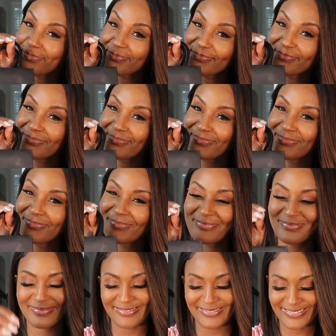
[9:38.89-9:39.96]

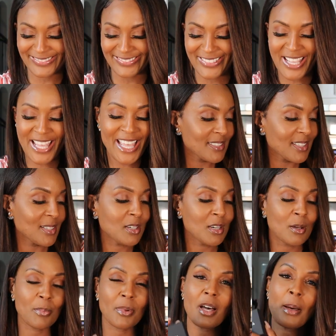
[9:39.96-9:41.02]
Picked up